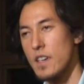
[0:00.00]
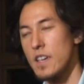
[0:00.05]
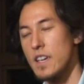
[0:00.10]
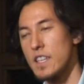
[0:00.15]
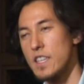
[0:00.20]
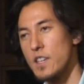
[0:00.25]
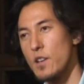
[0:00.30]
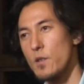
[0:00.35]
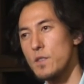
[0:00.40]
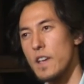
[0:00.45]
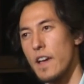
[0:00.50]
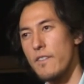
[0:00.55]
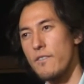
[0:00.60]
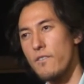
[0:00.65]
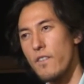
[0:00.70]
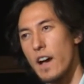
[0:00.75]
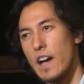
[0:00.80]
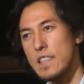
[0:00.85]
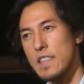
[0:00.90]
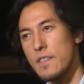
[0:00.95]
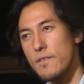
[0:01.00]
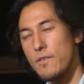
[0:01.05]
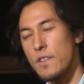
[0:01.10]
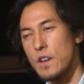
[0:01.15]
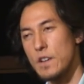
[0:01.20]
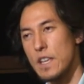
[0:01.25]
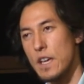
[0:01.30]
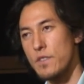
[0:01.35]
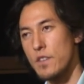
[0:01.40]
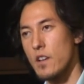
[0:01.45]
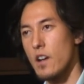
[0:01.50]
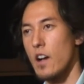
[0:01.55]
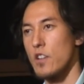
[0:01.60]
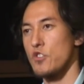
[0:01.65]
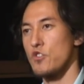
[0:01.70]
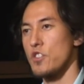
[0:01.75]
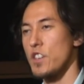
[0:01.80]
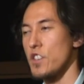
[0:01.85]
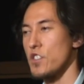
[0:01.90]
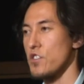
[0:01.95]
And he goes, I finally figured out the
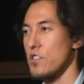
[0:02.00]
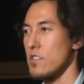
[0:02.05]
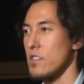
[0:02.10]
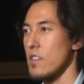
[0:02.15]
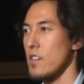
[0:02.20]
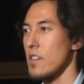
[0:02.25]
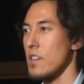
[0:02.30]
contradiction.